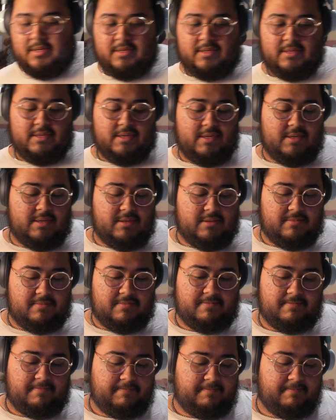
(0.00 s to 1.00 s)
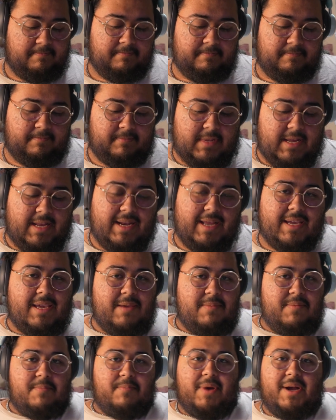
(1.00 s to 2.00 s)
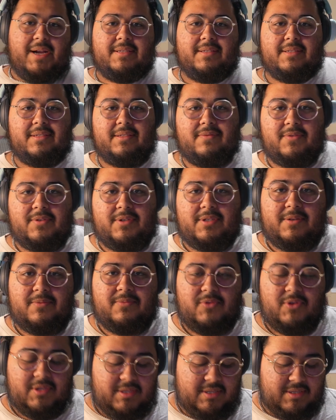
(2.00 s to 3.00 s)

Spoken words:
I like keeping boxes for some reason.